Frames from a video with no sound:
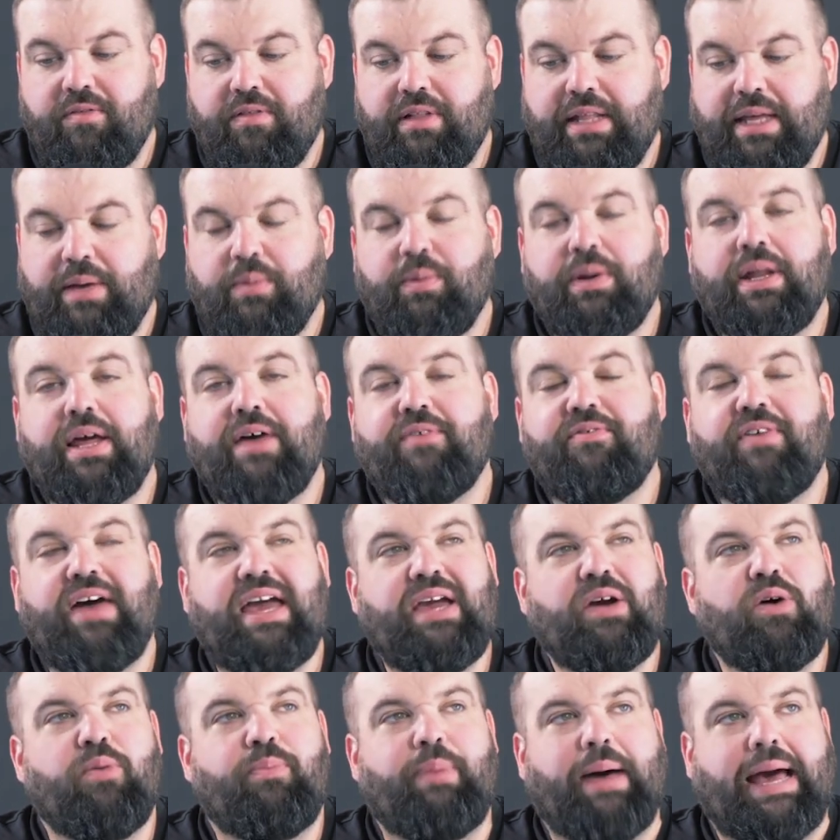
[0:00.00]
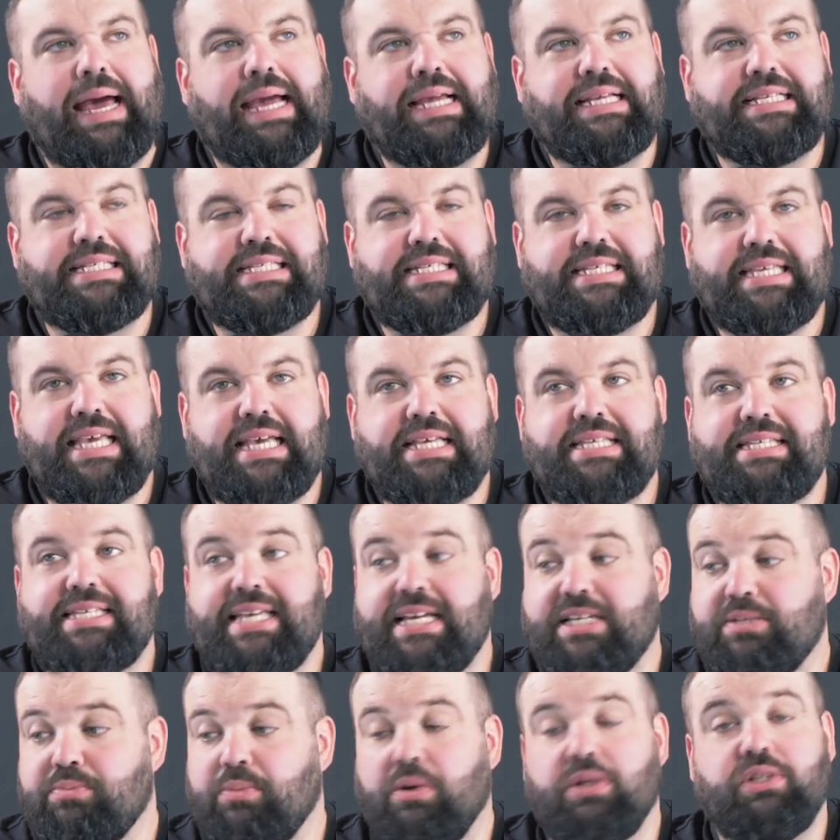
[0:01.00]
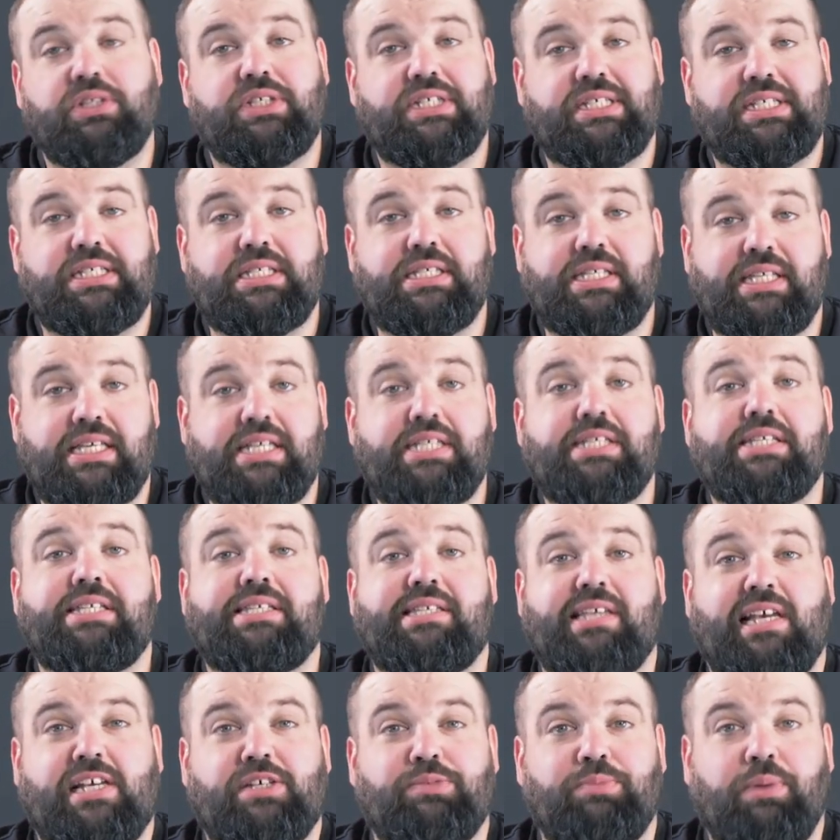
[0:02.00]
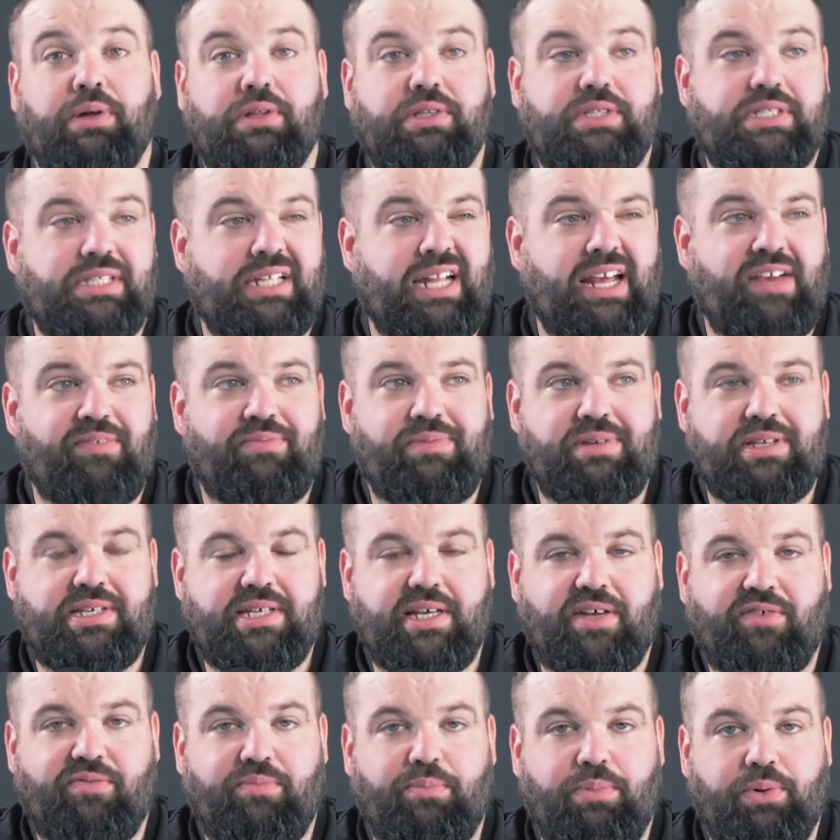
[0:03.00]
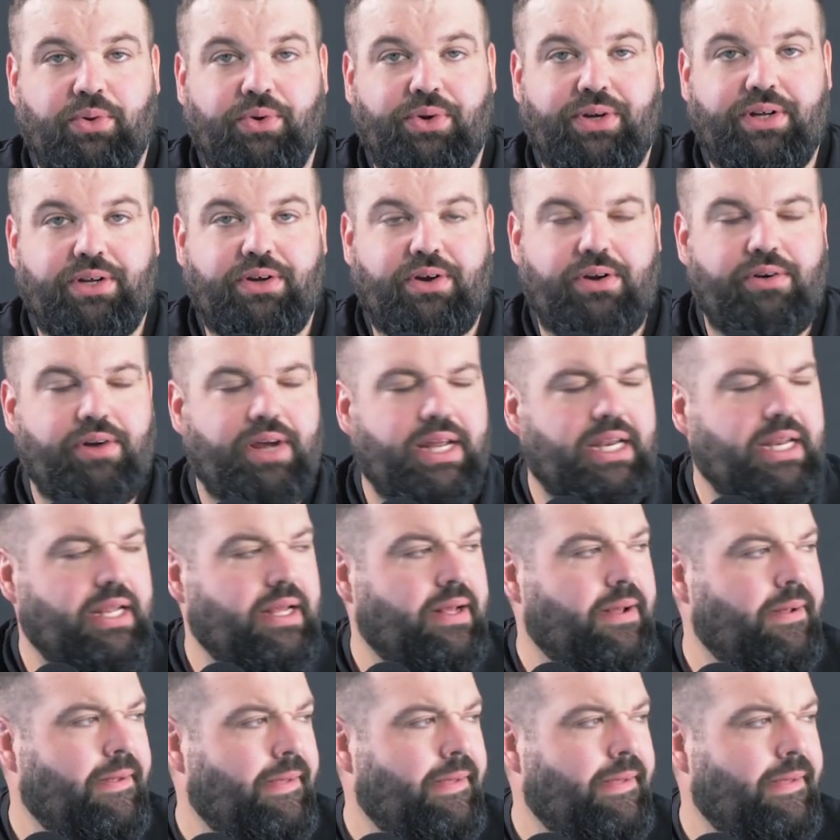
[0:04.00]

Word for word: like when I, if I go back six months, this is this is six months that I've been self-employed now, right?